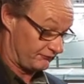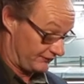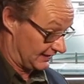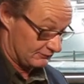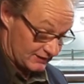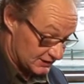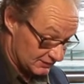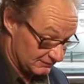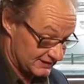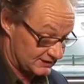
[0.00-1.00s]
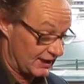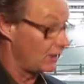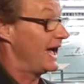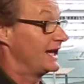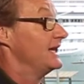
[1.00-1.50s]
fairly reasonably
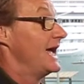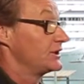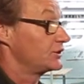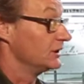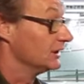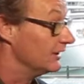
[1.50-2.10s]
so at a national